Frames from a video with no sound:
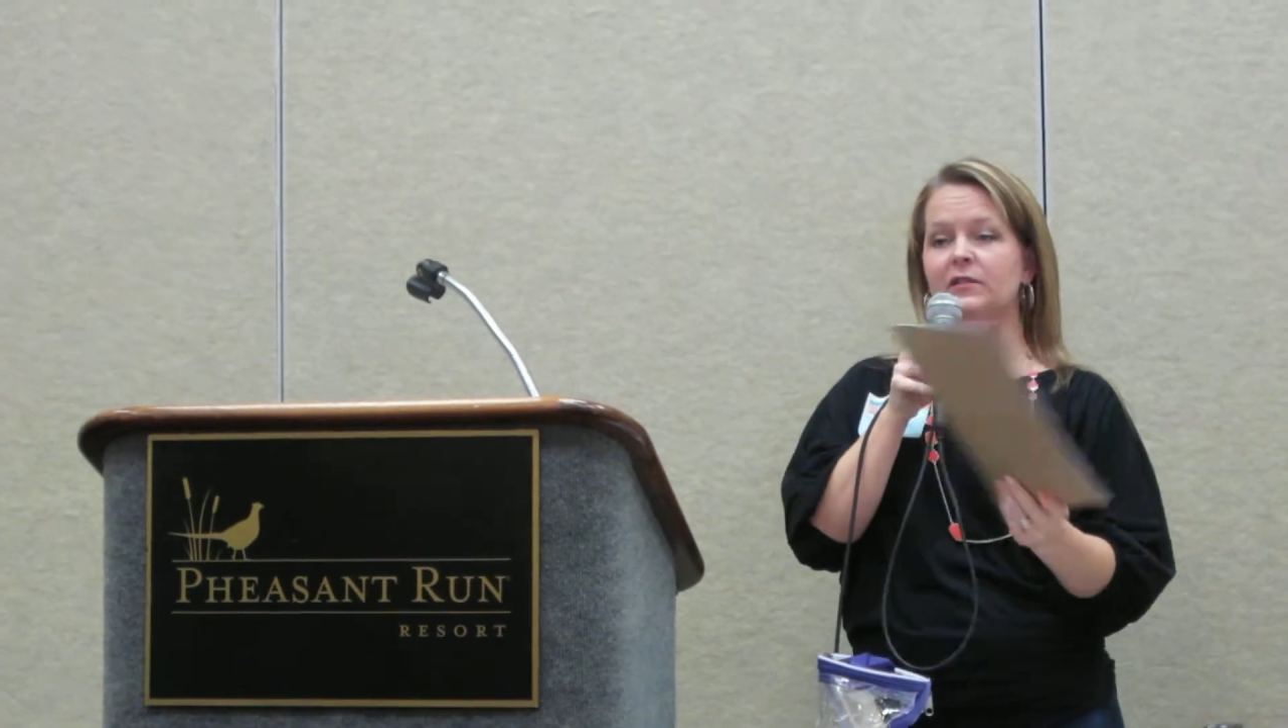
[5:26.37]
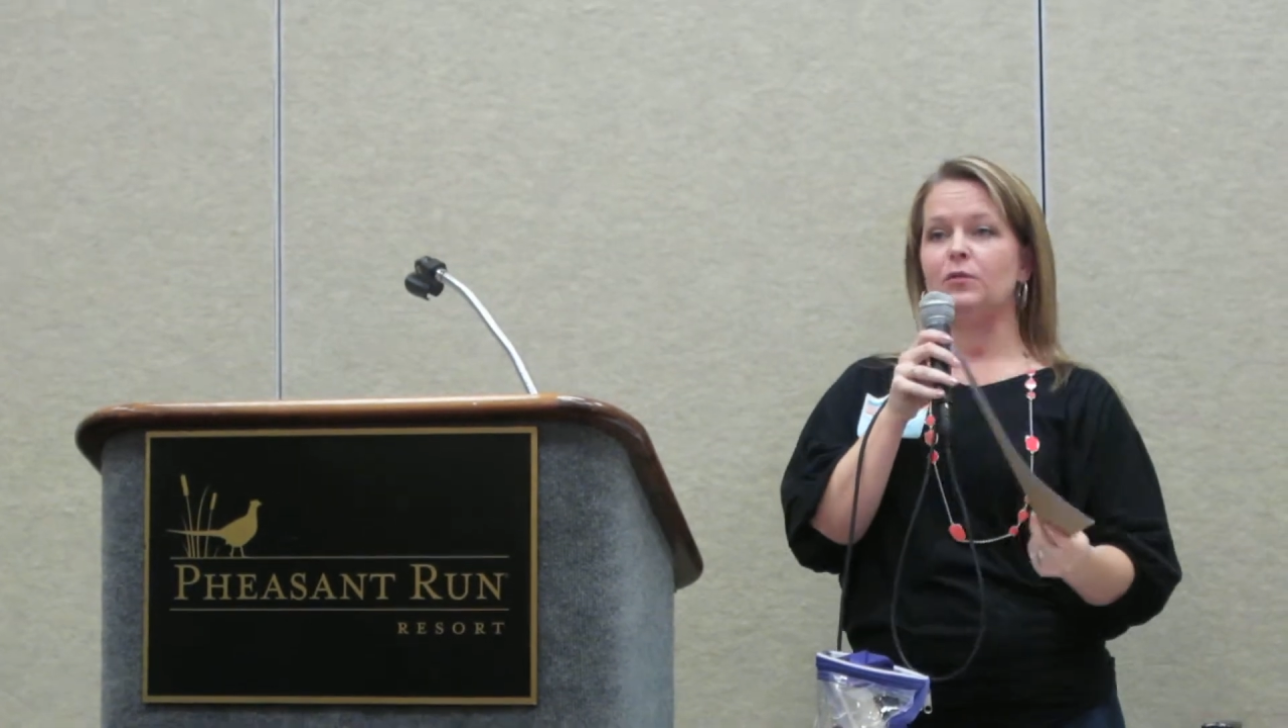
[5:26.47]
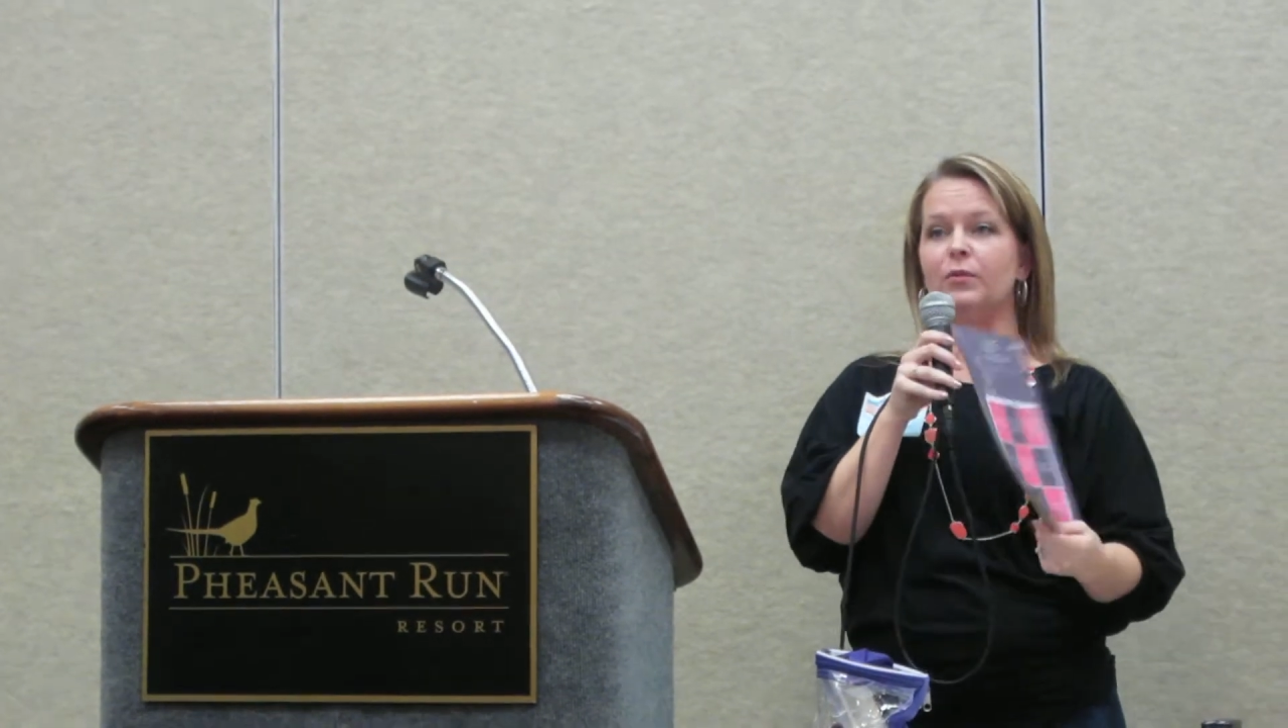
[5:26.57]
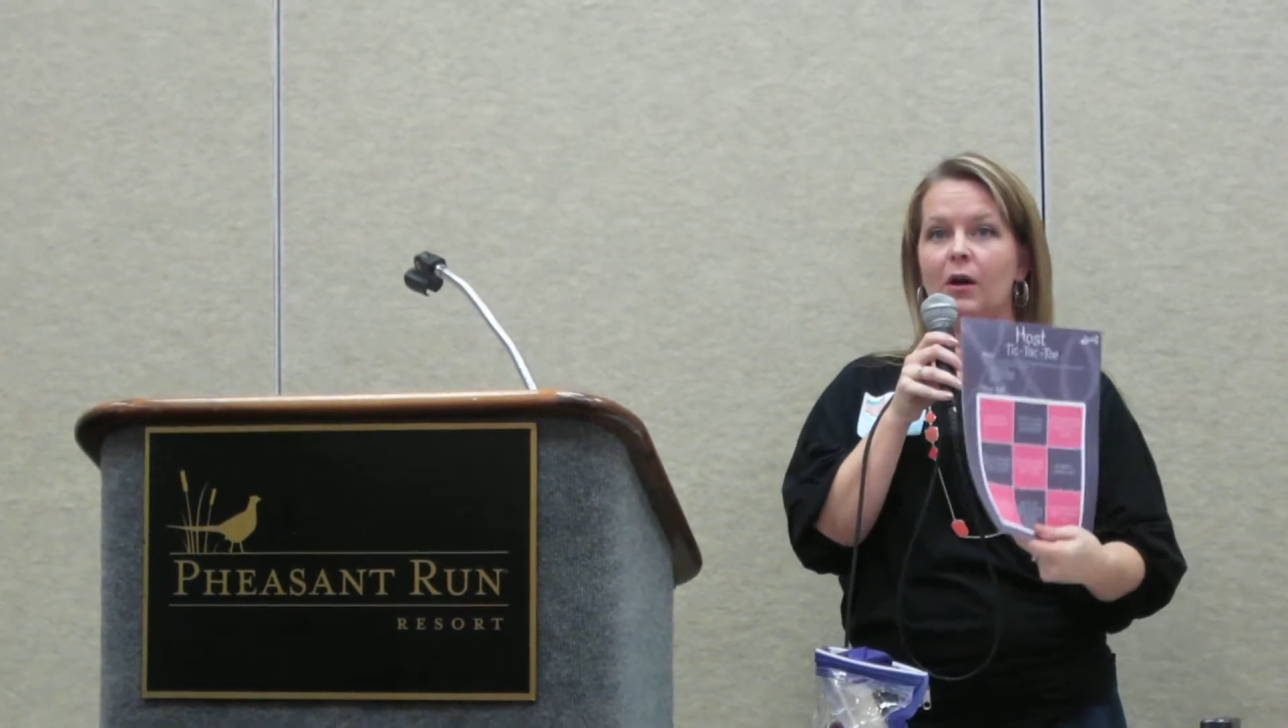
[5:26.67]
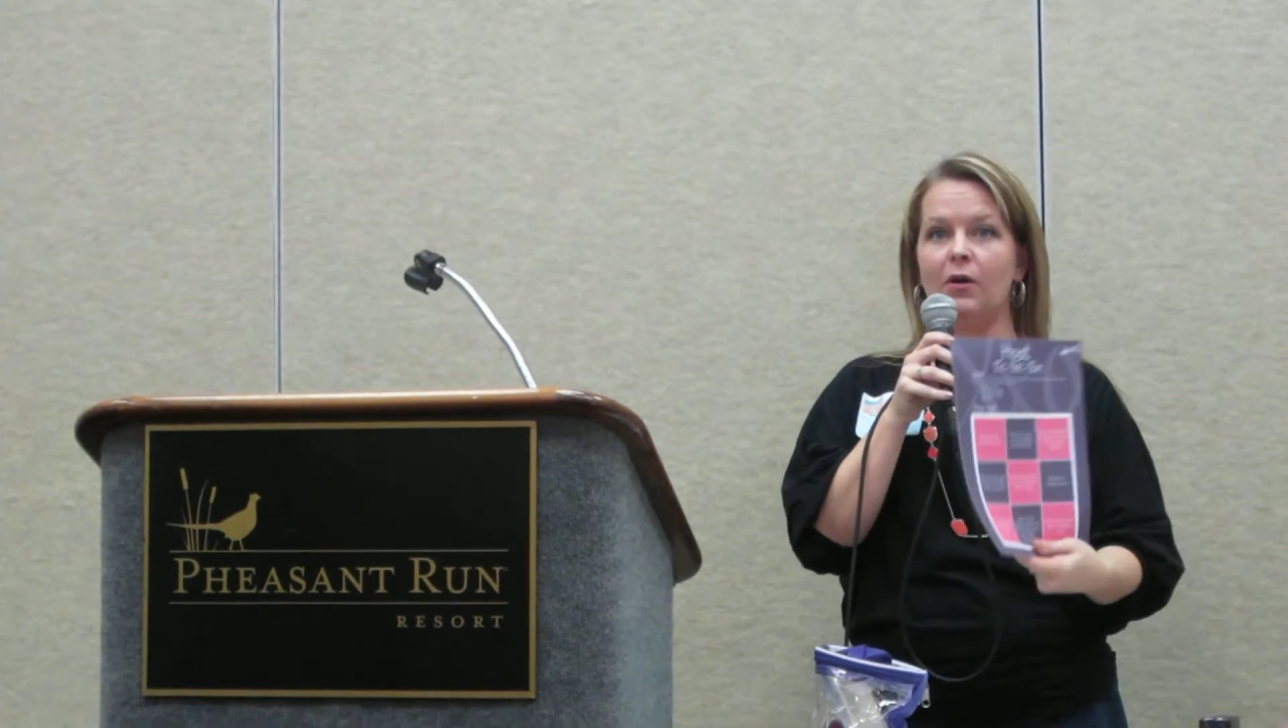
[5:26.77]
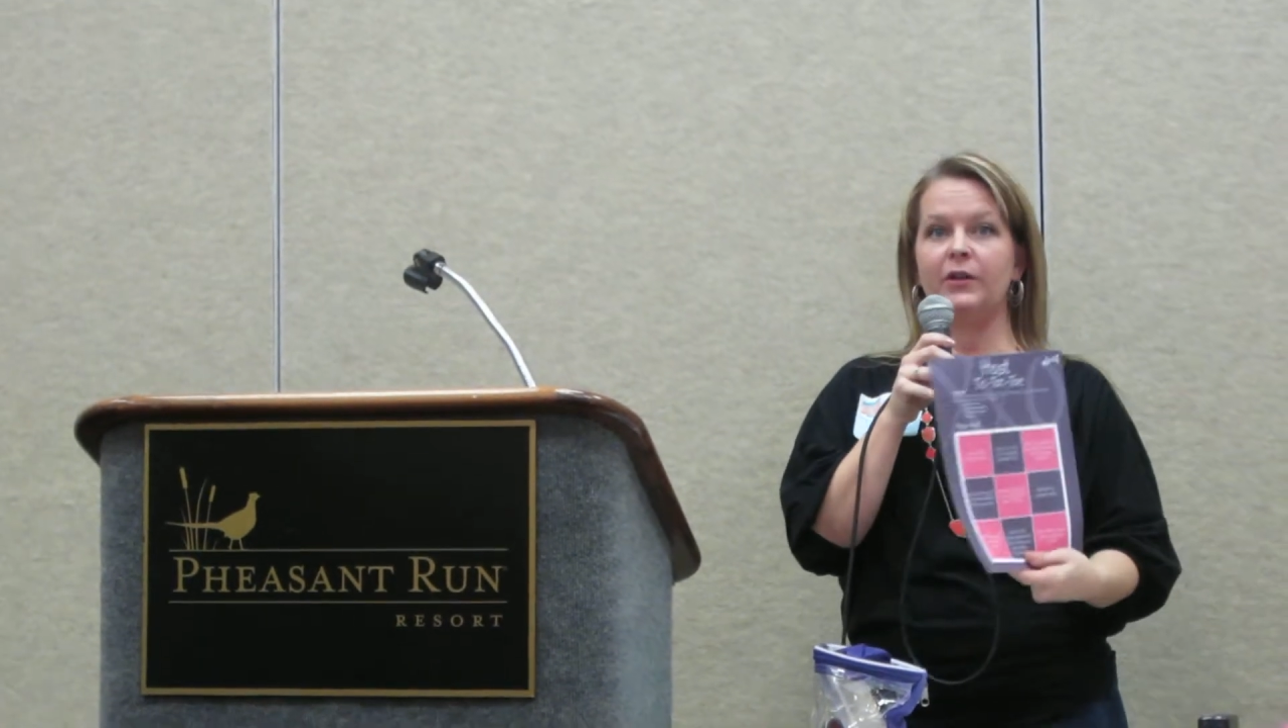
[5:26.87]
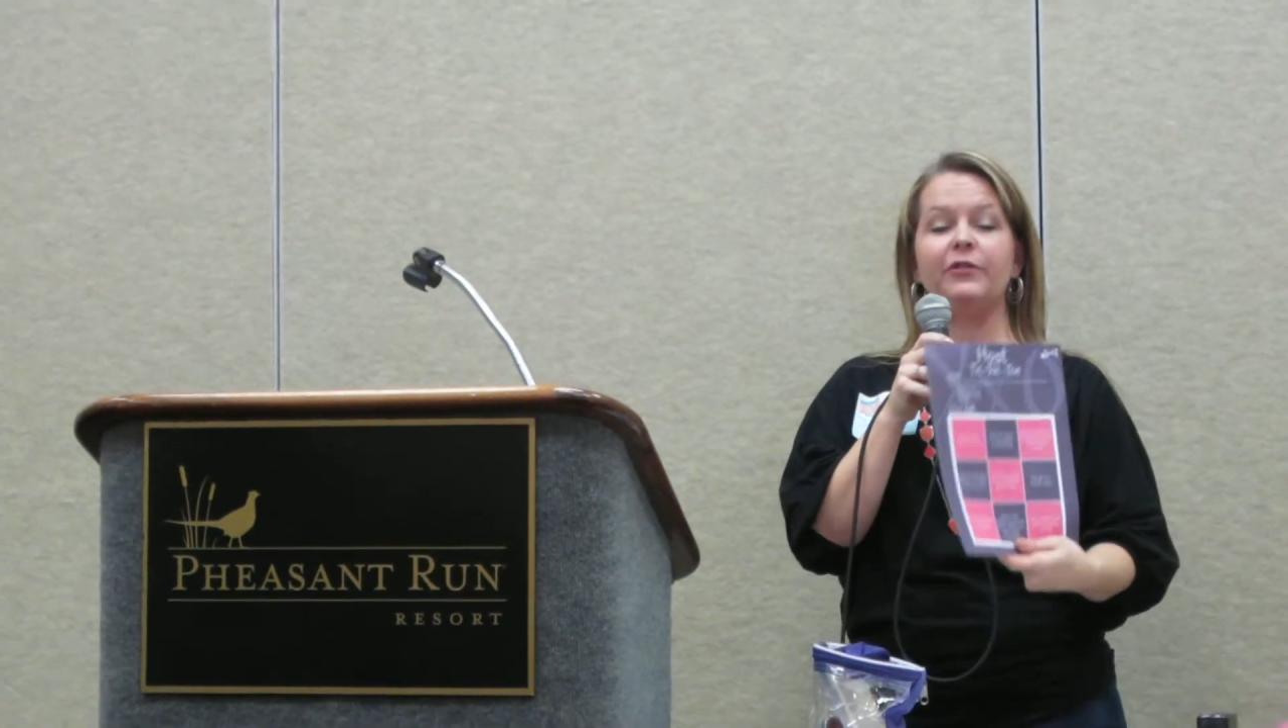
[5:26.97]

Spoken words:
in a row,